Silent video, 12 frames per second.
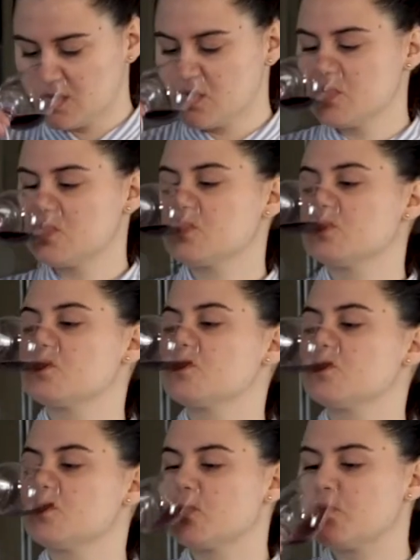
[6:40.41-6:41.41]
It's just great.
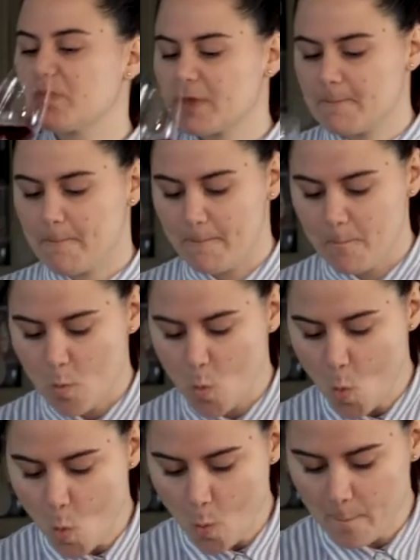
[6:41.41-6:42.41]
It has like a lot of
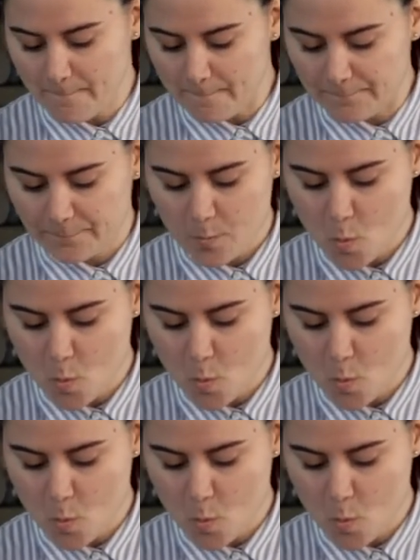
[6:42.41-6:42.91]
texture.